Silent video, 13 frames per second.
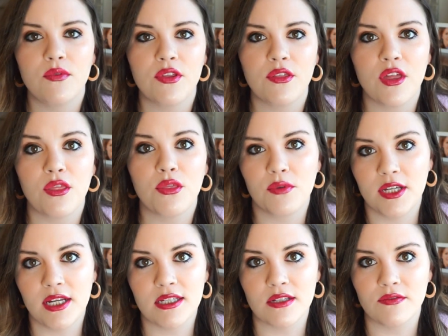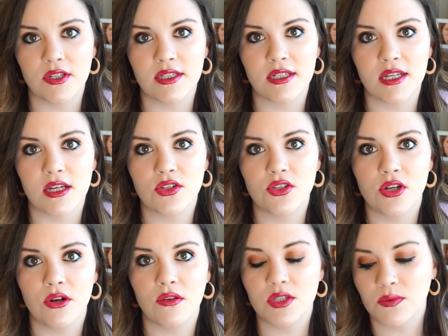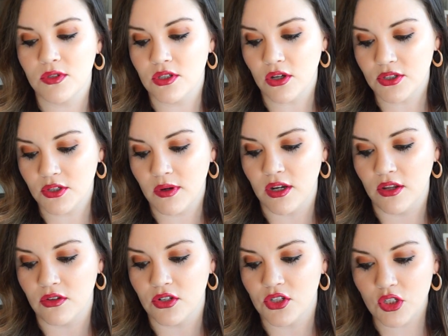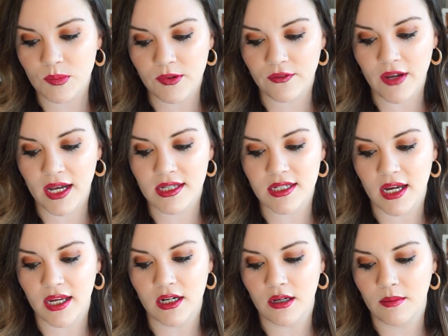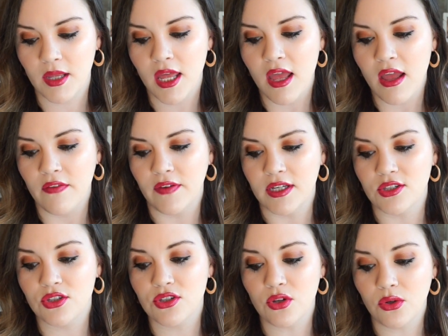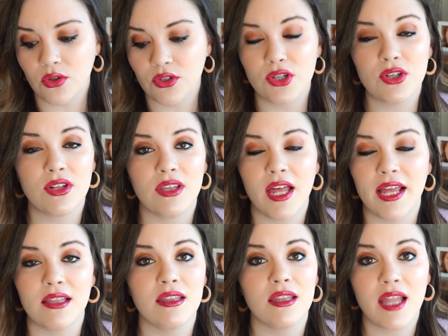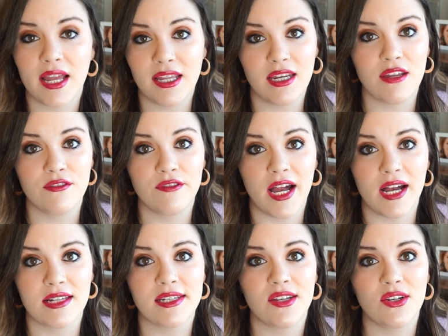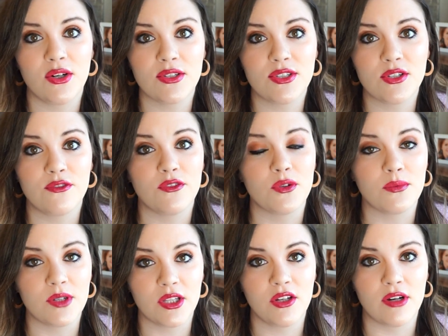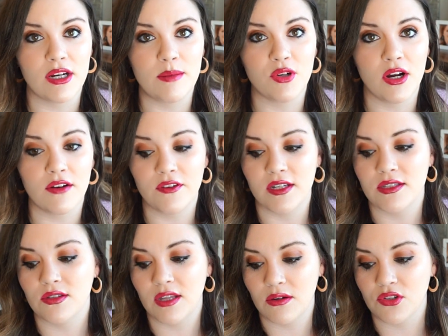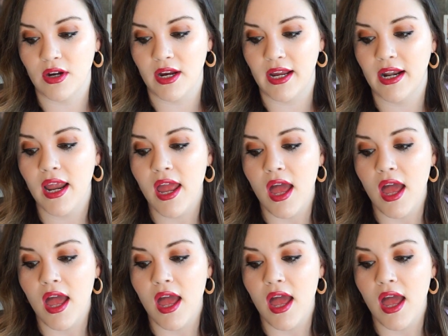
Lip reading: within 3 days of listing. So this was also another super fast item that sold like lightning fast, and also for really great profit, so that was great.